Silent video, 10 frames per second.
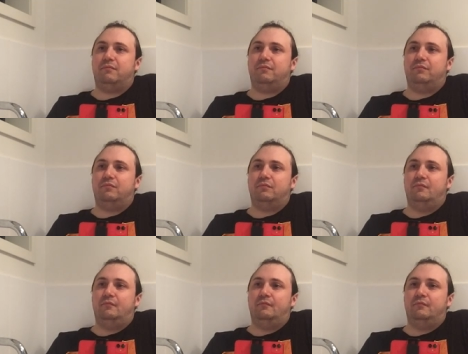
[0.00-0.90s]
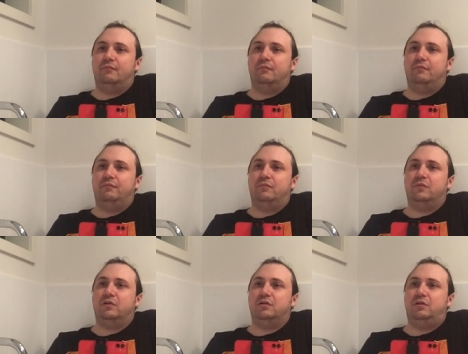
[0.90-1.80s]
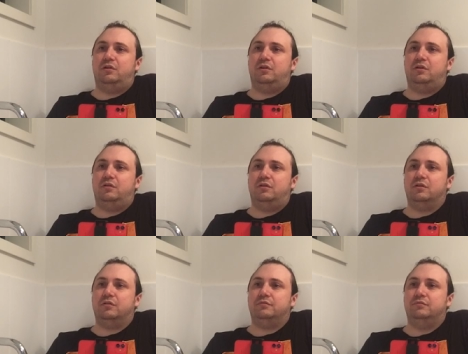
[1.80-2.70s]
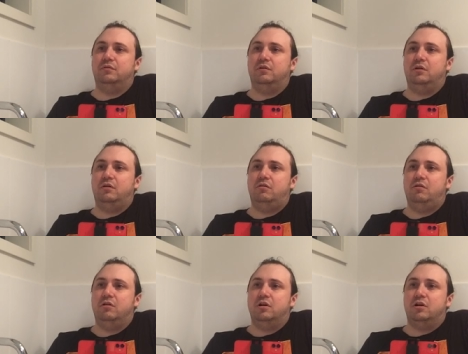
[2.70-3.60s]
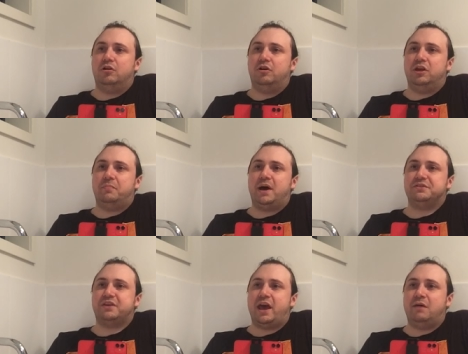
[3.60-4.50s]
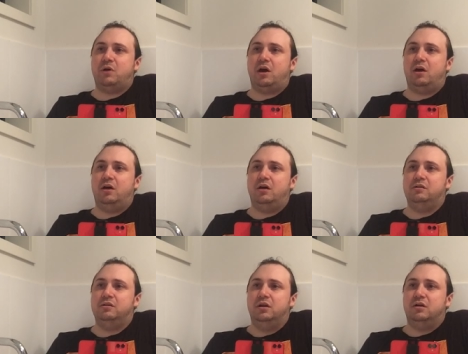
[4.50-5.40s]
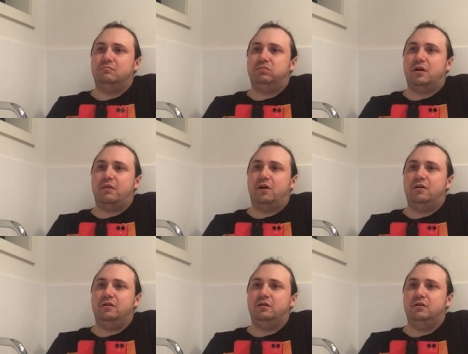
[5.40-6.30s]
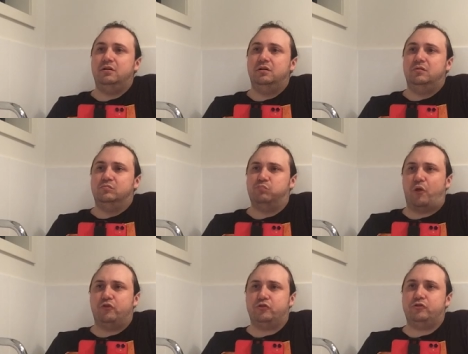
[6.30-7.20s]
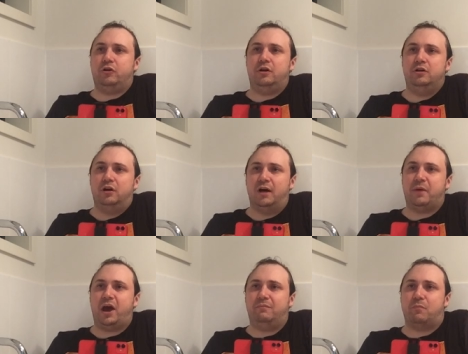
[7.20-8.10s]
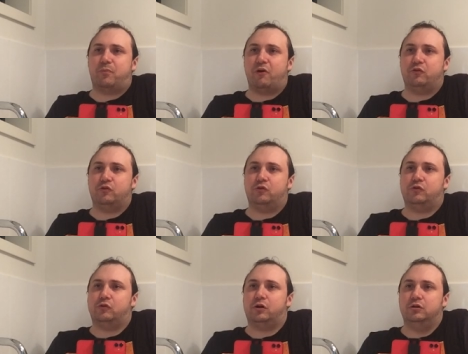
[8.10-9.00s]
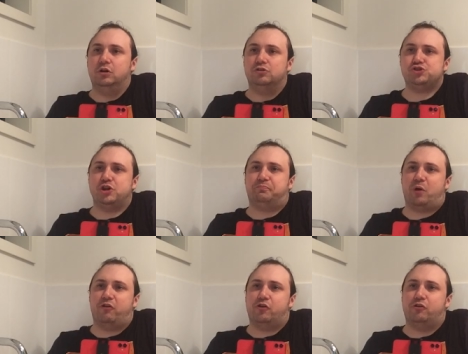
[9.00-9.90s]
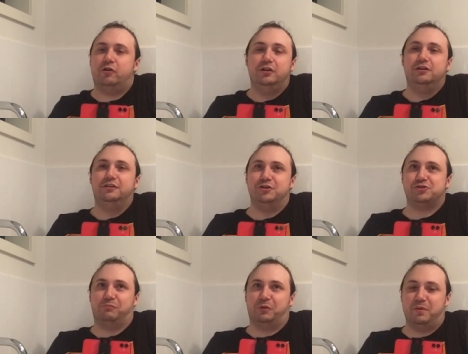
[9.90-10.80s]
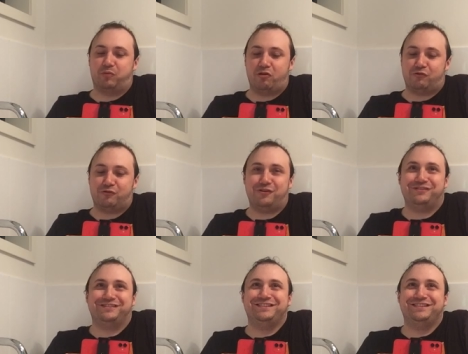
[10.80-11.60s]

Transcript: Uh, well, you know, you have to finish, Aaron. Got to get past the hammer, Yeah. brother. Brother, I'm a hammer, brother. Shit, brother. He jumped on me, brother.